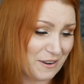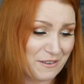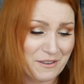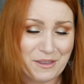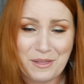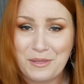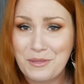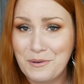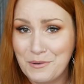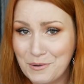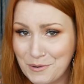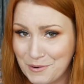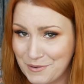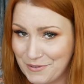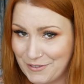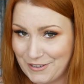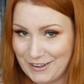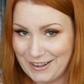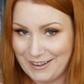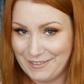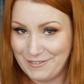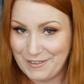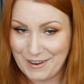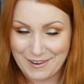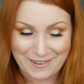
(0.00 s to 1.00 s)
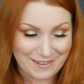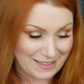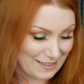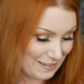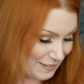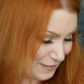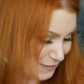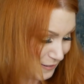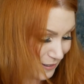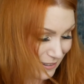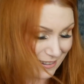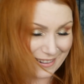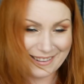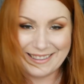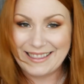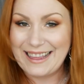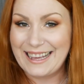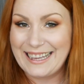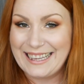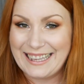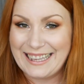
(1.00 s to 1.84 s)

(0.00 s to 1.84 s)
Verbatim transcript: very thoughtful, very thoughtful, so